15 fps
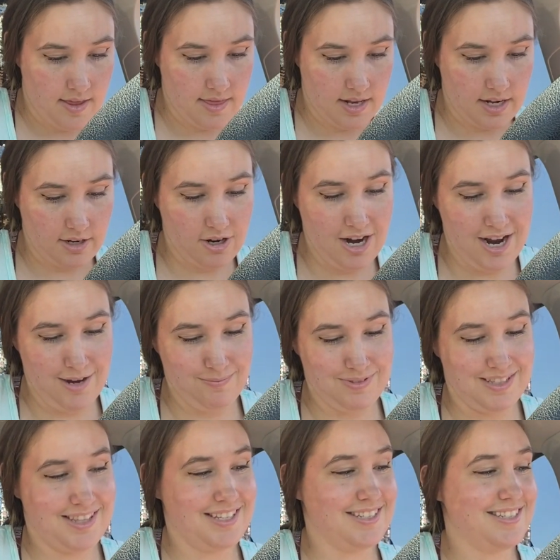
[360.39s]
And then I
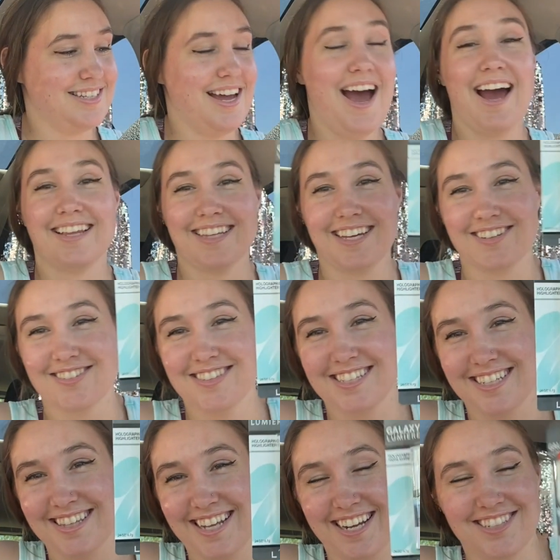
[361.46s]
grabbed this highlighter
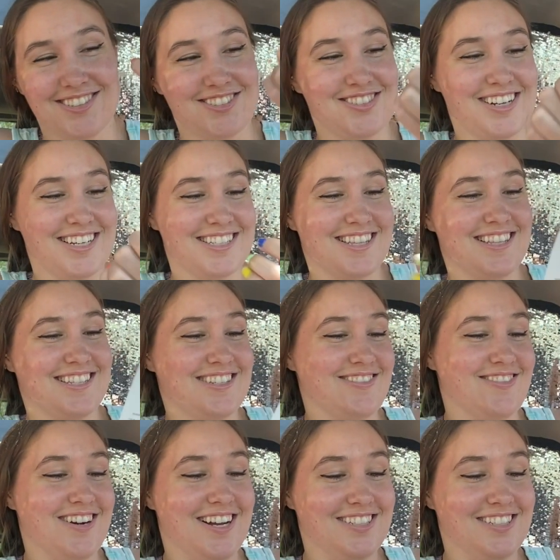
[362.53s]
stick that I showed you guys in the store.